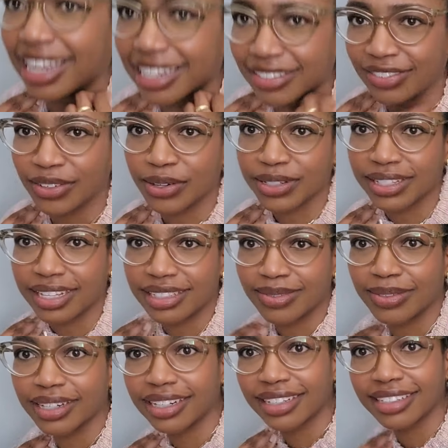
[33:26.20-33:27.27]
of course that's
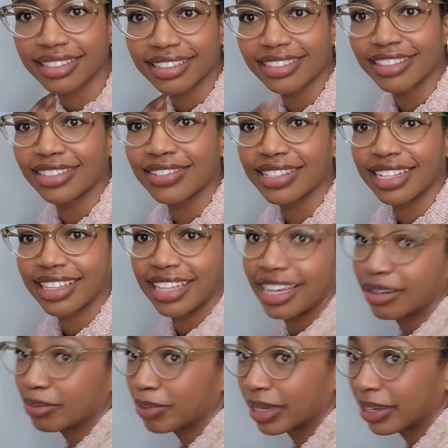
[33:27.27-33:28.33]
what it shows like that,
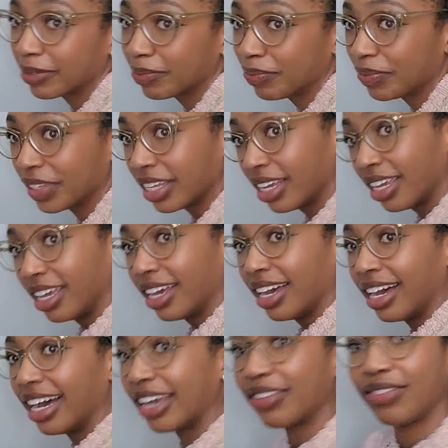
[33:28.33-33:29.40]
but
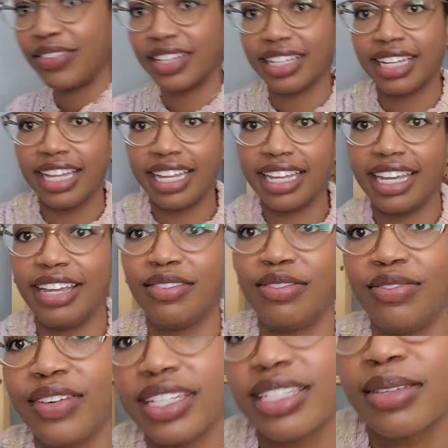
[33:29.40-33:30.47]
I feel like it
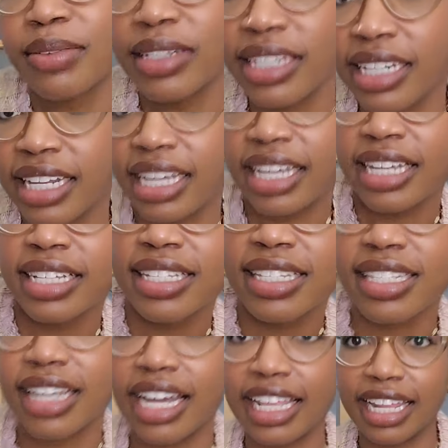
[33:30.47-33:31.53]
fits really nice.
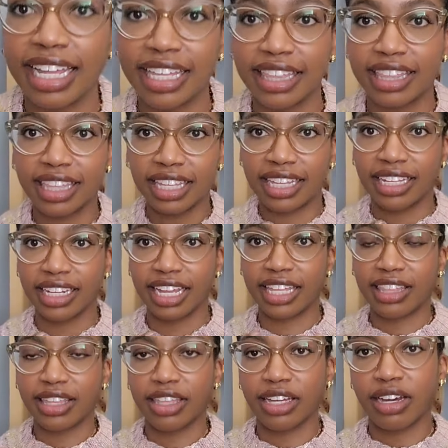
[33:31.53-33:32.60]
I like the length
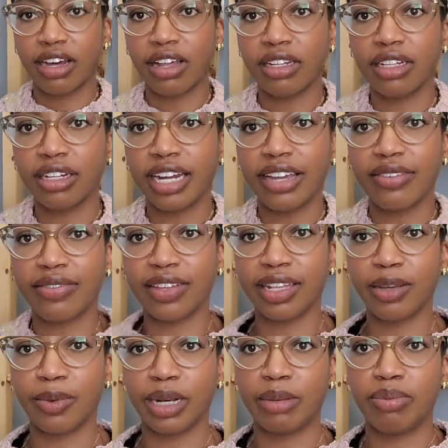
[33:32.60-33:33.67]
of the collar. I feel
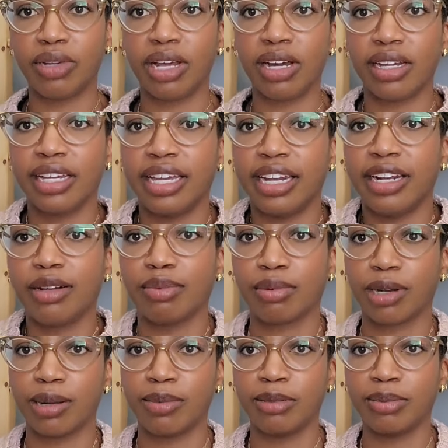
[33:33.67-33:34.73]
like when I block it, it'll
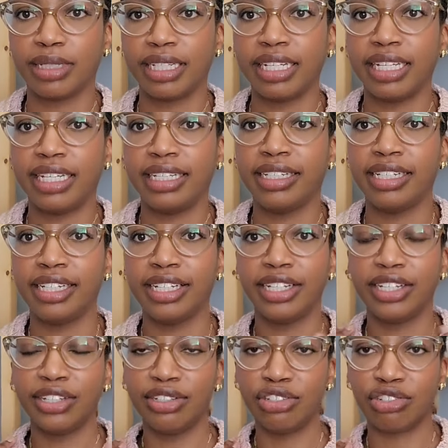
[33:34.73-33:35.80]
probably
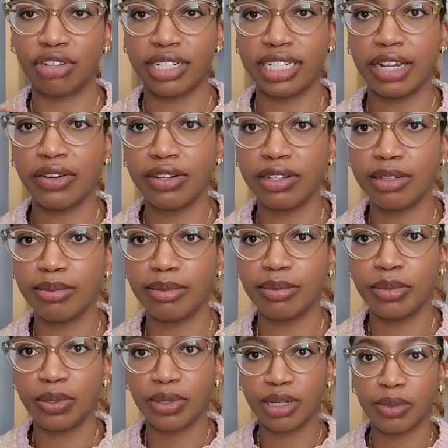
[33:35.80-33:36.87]
stretch out a little bit
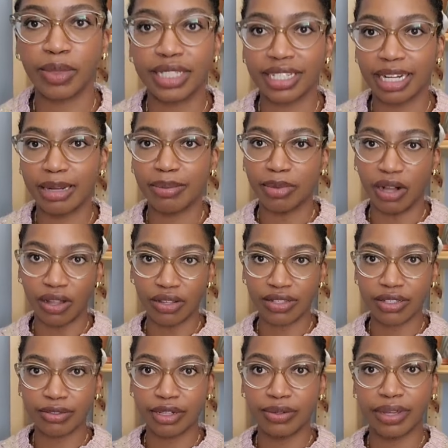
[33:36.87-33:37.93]
more, which I'm
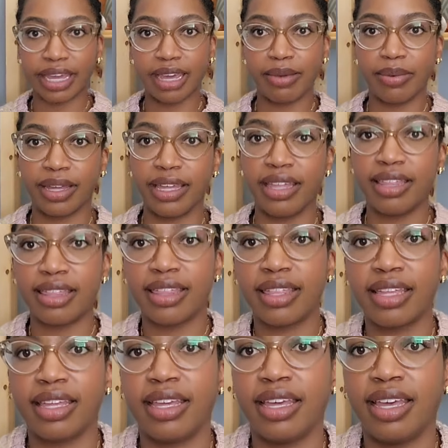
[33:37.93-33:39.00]
also okay with.
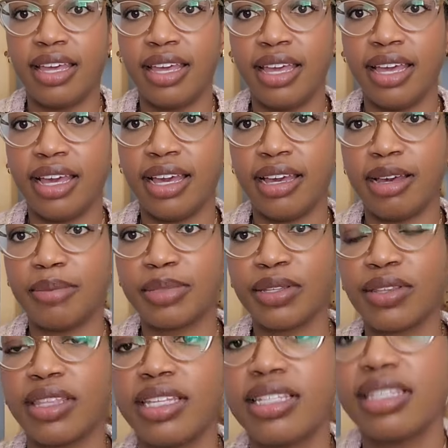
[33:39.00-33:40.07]
So this